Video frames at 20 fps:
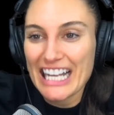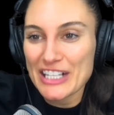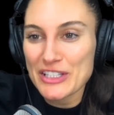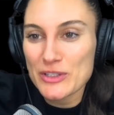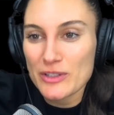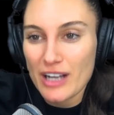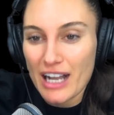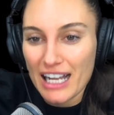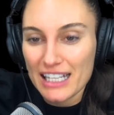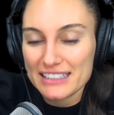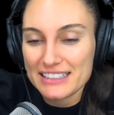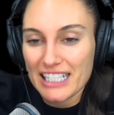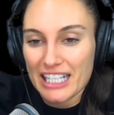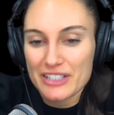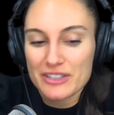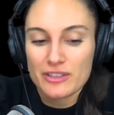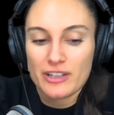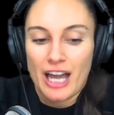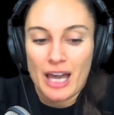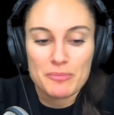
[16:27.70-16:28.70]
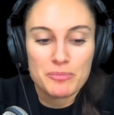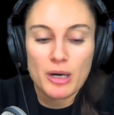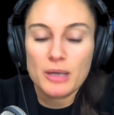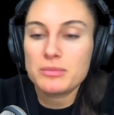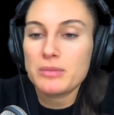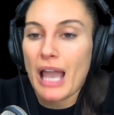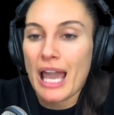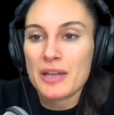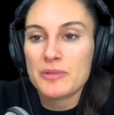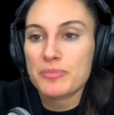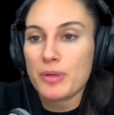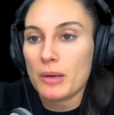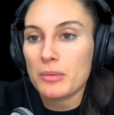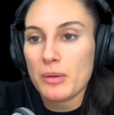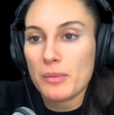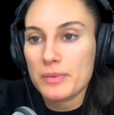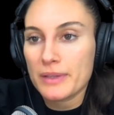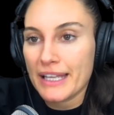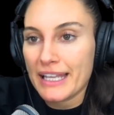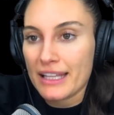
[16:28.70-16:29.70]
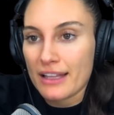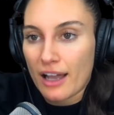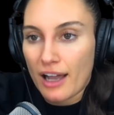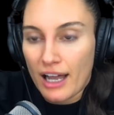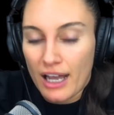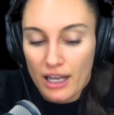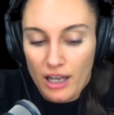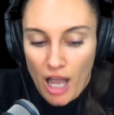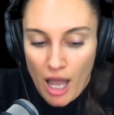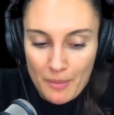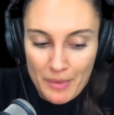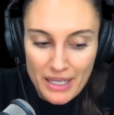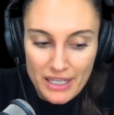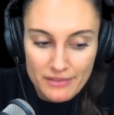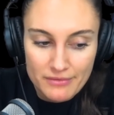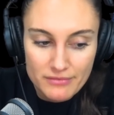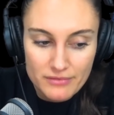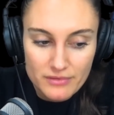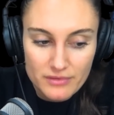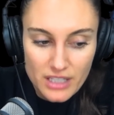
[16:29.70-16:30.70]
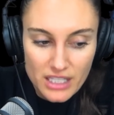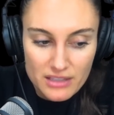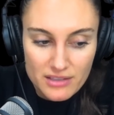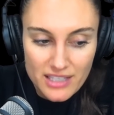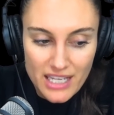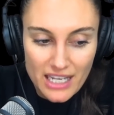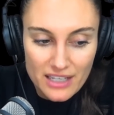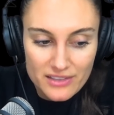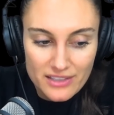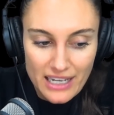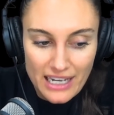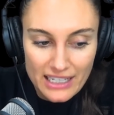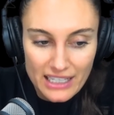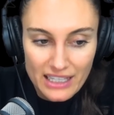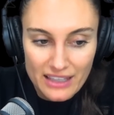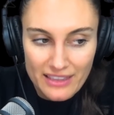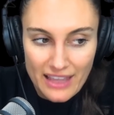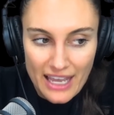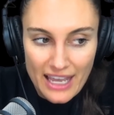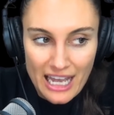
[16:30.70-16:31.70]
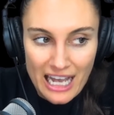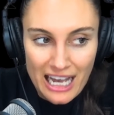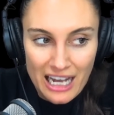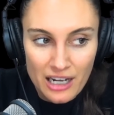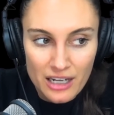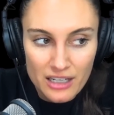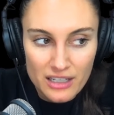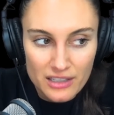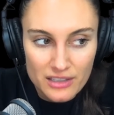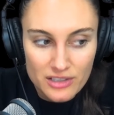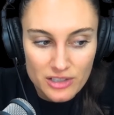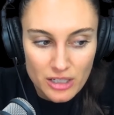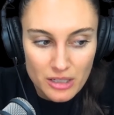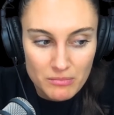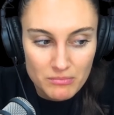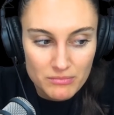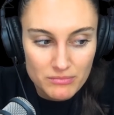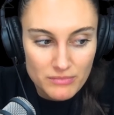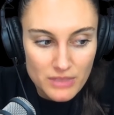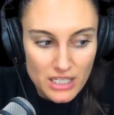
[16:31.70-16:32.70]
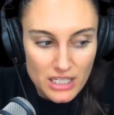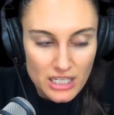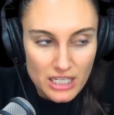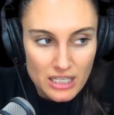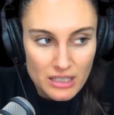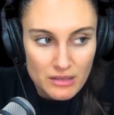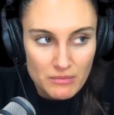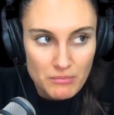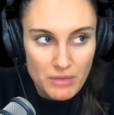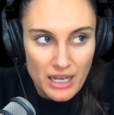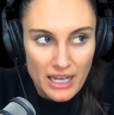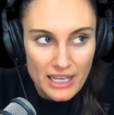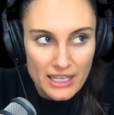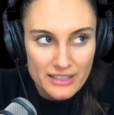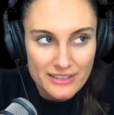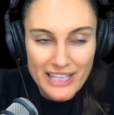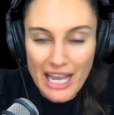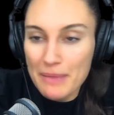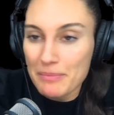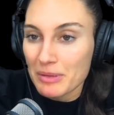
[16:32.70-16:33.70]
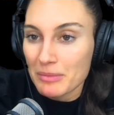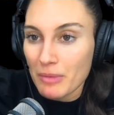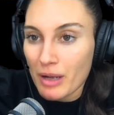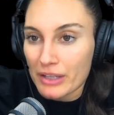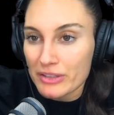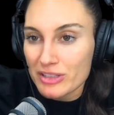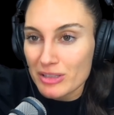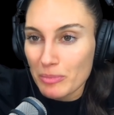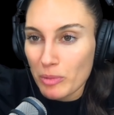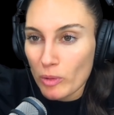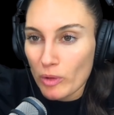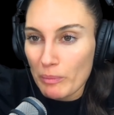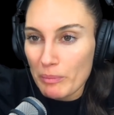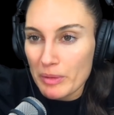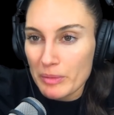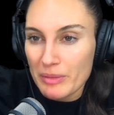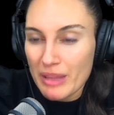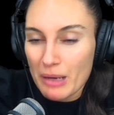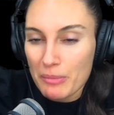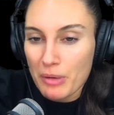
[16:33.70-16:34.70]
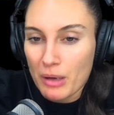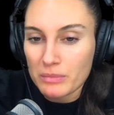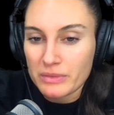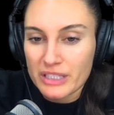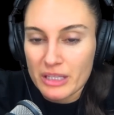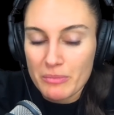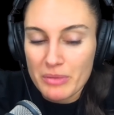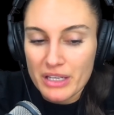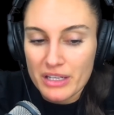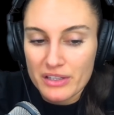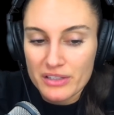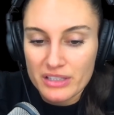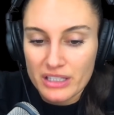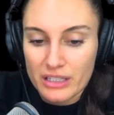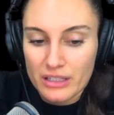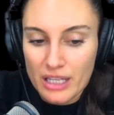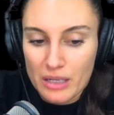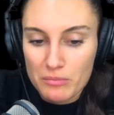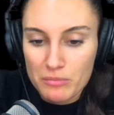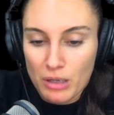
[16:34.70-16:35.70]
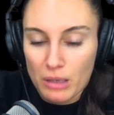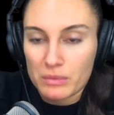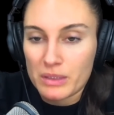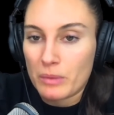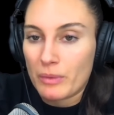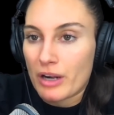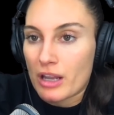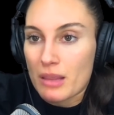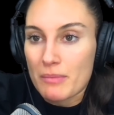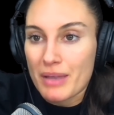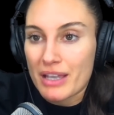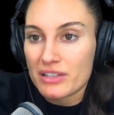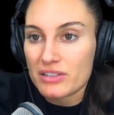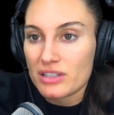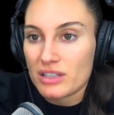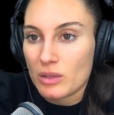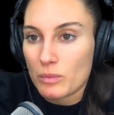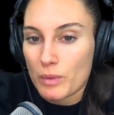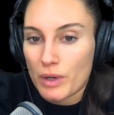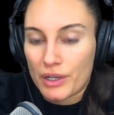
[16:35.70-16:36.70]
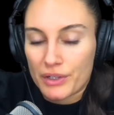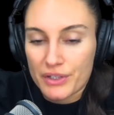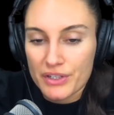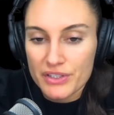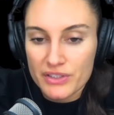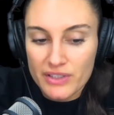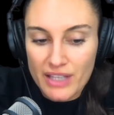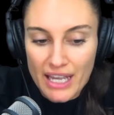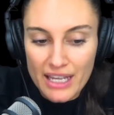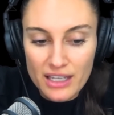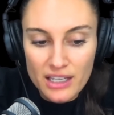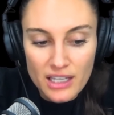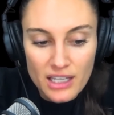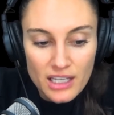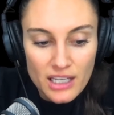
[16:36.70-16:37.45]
That's right. Yeah. That's right. Pro- and probably, I mean, it sounds like they are. Uh, so my statement might support, but they're probably the biggest and, and probably one of the best in the world because they